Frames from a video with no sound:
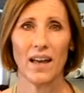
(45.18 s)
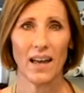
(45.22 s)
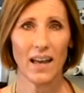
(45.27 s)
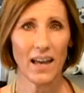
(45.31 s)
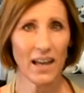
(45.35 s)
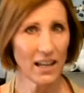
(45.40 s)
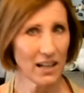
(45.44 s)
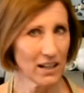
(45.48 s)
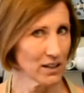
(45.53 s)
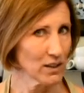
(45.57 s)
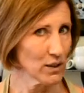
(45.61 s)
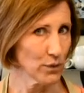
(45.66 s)

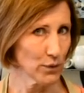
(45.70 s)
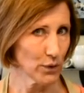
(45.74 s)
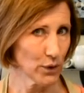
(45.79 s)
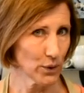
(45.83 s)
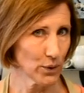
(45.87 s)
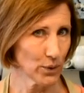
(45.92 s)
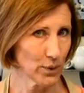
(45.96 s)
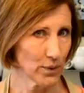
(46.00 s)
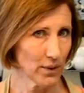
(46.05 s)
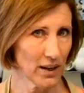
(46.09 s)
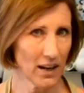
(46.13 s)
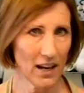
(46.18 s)
It is a
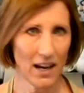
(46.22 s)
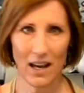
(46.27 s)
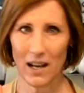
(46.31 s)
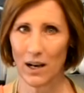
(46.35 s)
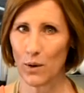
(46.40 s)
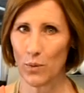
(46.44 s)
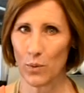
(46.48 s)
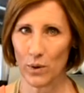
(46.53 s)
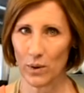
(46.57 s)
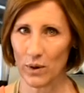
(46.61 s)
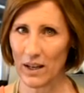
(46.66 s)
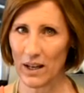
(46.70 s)
food and
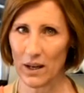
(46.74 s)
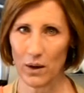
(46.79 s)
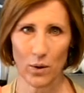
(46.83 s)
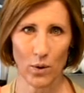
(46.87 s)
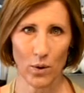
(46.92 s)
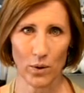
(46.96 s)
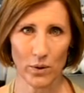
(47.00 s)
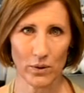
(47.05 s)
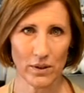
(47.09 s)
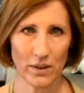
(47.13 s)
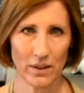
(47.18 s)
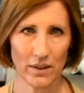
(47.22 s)
it will get
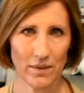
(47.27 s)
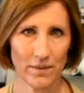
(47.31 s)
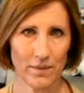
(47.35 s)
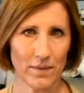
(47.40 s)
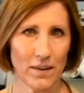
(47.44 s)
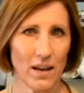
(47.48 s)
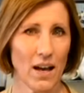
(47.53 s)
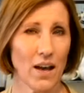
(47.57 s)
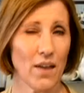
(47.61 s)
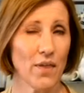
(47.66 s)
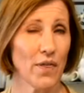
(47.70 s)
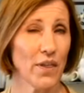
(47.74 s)
old.
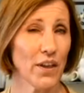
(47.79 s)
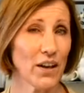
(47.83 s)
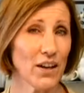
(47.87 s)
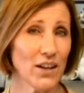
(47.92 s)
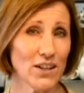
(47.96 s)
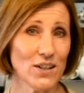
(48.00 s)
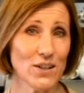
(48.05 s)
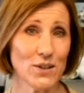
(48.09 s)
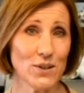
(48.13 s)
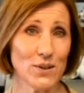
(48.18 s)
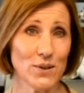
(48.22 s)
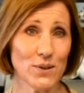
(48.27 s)
The
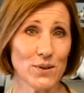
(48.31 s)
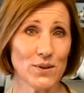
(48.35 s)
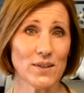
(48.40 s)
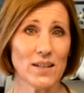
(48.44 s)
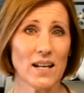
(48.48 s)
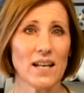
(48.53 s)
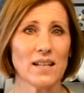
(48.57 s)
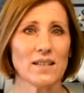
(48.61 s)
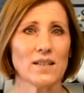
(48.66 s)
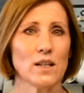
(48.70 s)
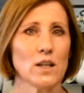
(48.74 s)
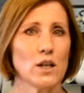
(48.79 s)
good news
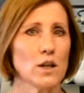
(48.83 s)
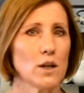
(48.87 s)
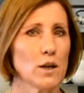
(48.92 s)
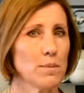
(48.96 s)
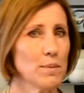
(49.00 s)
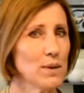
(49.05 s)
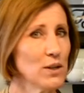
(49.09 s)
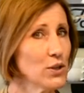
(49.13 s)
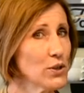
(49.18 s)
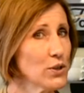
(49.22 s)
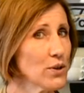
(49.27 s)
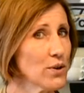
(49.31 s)
is that you can
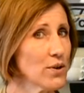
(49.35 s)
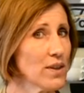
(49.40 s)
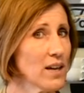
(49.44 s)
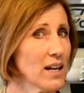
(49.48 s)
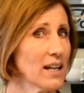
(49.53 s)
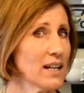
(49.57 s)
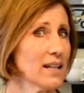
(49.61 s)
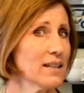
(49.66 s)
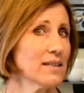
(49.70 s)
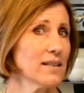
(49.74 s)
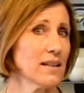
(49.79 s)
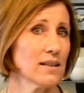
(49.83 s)
be sure that
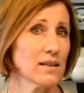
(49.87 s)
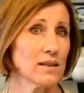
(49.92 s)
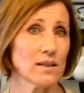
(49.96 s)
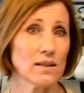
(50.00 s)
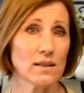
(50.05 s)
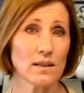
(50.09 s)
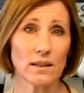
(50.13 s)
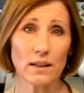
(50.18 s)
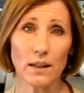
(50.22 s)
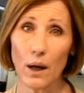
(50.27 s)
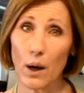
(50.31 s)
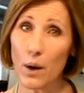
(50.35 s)
it's as
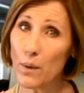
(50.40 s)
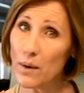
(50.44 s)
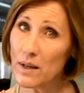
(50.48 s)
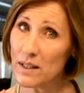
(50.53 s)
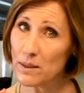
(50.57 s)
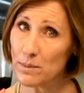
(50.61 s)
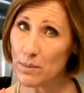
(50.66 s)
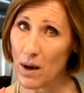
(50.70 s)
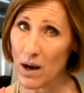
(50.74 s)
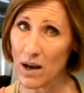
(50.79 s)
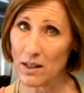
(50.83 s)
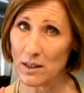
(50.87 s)
slow as
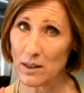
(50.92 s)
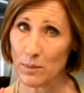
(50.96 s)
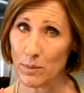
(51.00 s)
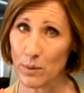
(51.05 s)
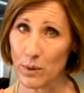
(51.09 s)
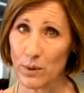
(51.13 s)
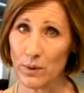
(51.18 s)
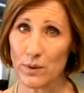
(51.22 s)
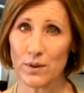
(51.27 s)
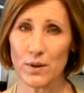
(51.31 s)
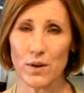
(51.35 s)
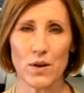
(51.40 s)

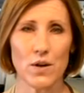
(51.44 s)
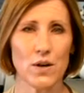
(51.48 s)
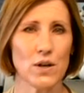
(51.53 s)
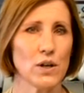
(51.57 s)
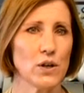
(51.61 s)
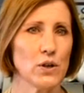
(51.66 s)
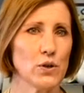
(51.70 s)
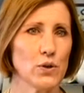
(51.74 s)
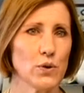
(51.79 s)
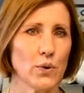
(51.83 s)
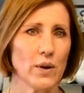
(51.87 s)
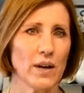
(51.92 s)
possible so you can
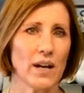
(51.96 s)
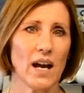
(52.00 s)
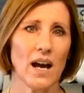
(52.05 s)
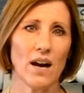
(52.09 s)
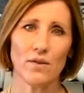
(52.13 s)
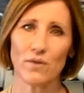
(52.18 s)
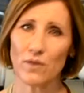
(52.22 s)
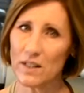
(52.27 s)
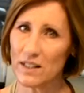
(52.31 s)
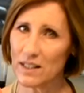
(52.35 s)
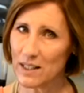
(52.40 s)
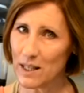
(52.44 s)
enjoy
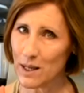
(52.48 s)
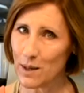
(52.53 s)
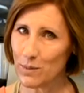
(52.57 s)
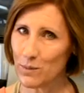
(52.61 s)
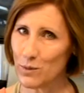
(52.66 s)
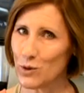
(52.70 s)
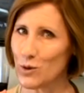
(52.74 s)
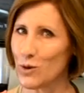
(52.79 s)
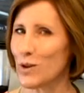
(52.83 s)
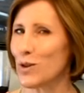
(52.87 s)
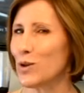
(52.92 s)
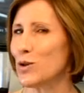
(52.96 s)
every sip
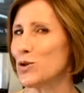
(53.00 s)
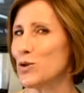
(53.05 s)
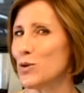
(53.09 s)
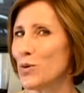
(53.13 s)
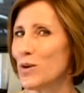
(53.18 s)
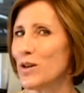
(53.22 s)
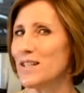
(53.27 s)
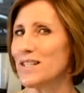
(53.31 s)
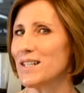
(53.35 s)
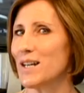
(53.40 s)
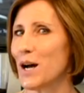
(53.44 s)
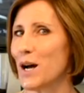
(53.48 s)
during the
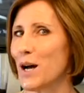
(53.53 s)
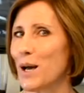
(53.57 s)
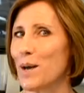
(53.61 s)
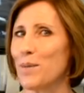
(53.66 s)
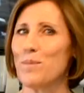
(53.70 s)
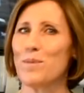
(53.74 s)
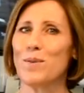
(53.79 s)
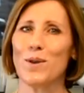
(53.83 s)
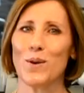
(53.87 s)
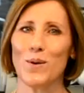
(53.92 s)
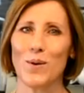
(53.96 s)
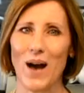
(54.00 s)
short time
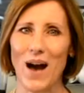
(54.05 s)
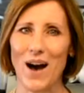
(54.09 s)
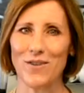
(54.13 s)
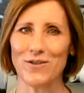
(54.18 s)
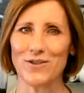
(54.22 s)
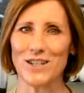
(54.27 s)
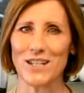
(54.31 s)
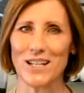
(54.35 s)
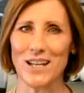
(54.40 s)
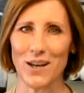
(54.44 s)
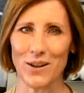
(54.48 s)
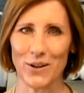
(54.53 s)
you have
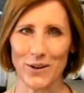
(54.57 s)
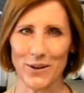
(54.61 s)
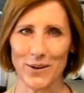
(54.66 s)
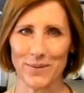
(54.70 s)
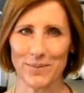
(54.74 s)
together.